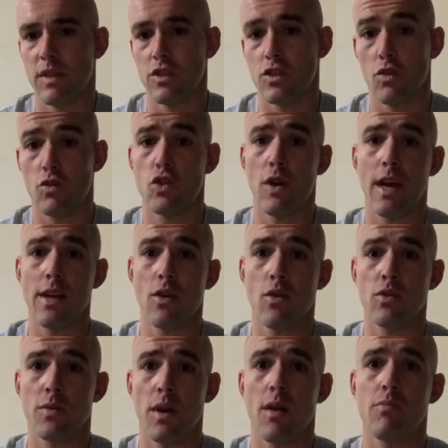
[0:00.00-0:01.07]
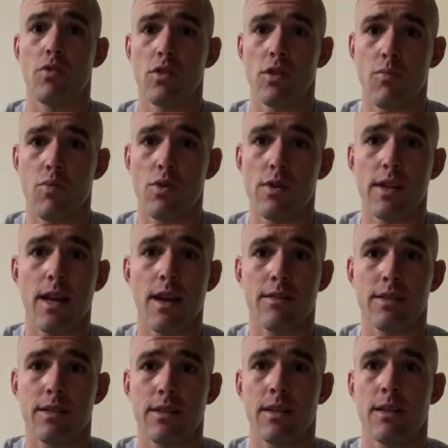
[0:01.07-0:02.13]
So try those uh, pull-up
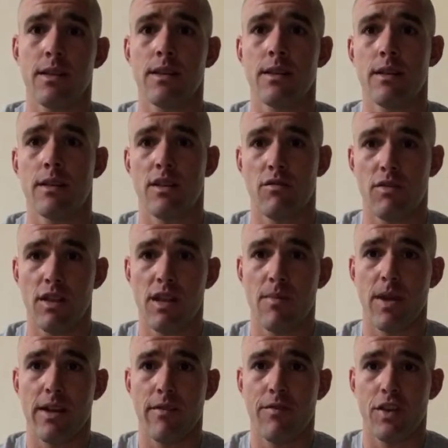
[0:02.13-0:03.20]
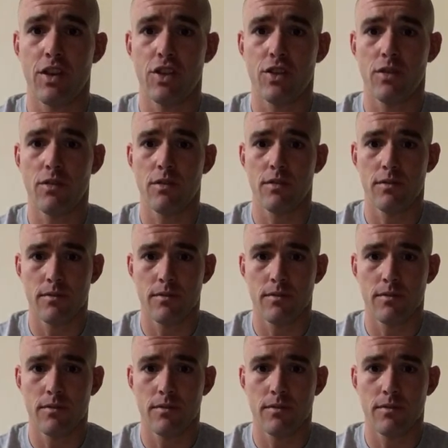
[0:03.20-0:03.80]
workouts. They're really beneficial.